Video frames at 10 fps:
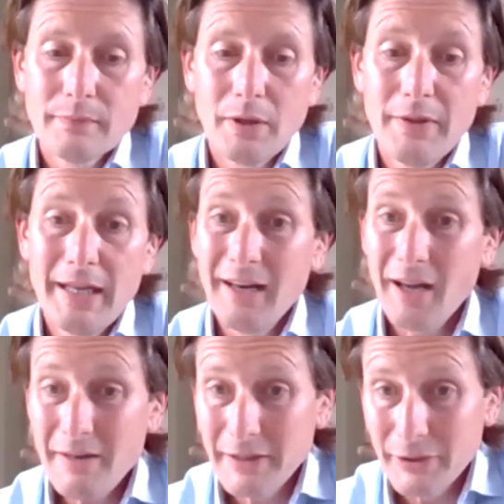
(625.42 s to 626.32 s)
on their
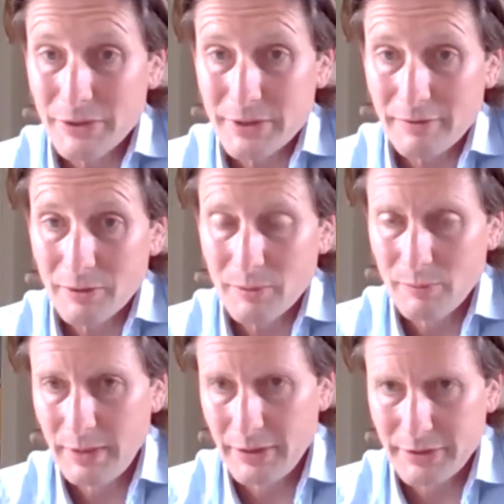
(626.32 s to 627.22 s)
livelihoods even
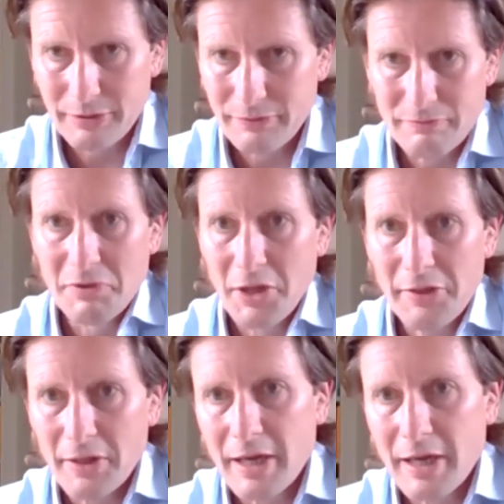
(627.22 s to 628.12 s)
because of
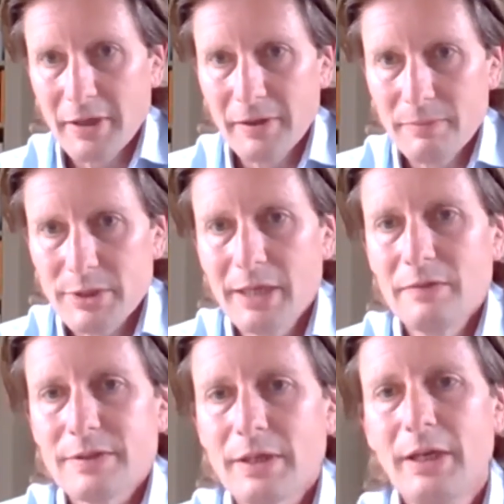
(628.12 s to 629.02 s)
nothing they've done
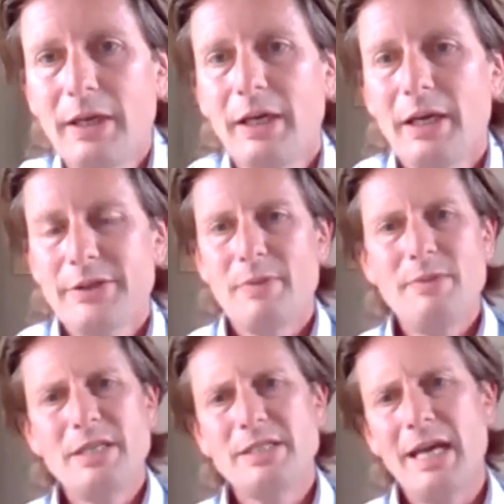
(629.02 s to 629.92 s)
themselves. So
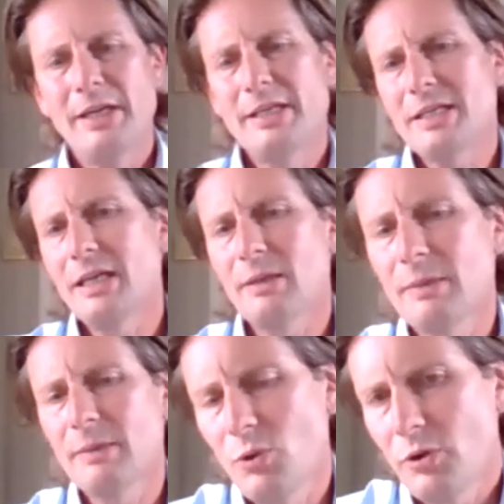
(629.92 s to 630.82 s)
maybe Standard is a little
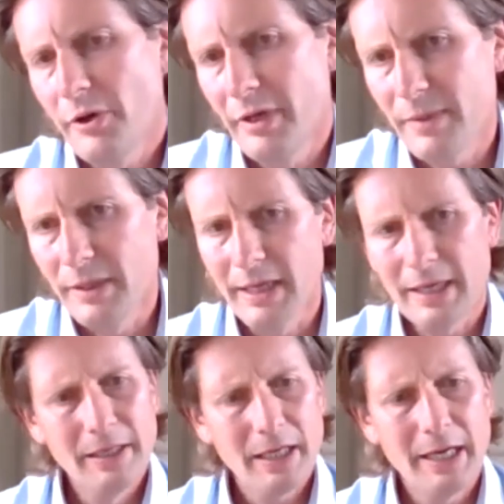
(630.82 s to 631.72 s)
bit more grown up than that.
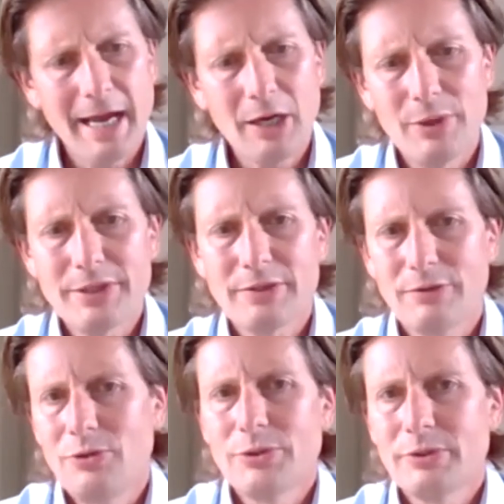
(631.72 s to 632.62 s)
And AQUIS, of
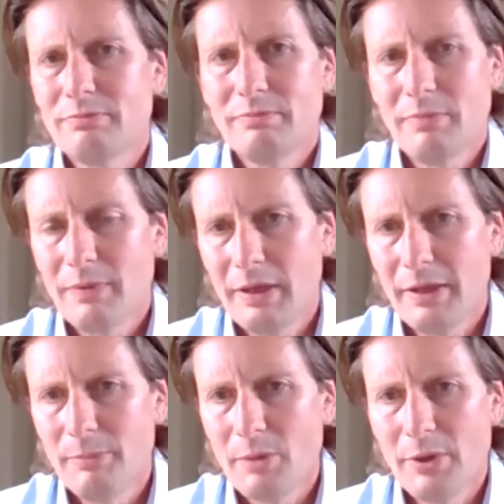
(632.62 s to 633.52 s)
course, at the
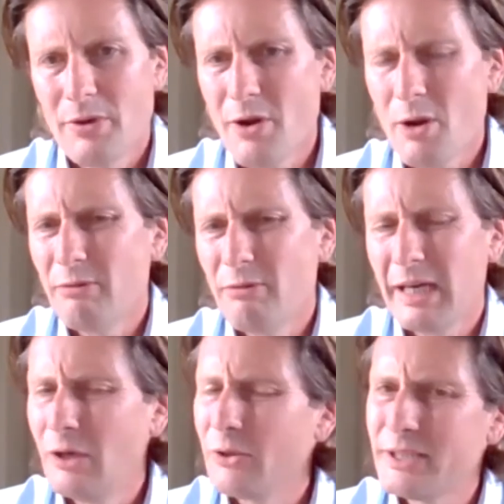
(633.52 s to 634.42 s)
moment, nobody
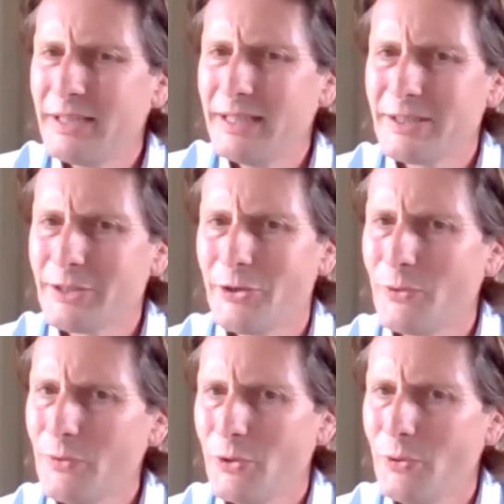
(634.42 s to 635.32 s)
really looks at it, so
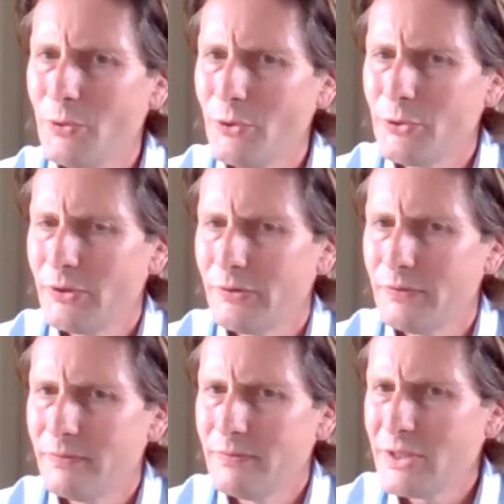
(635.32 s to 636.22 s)
you're sort of
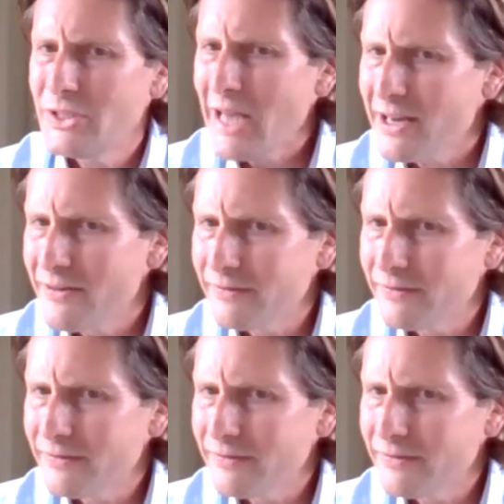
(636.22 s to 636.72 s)
safe,